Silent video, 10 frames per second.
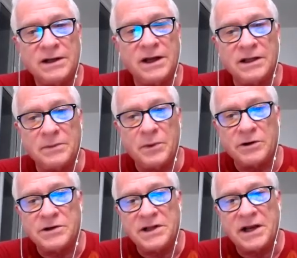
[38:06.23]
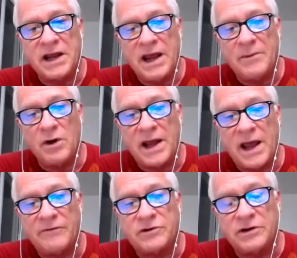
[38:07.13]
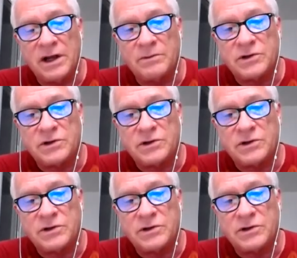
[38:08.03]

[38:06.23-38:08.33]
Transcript: And the person that came on after him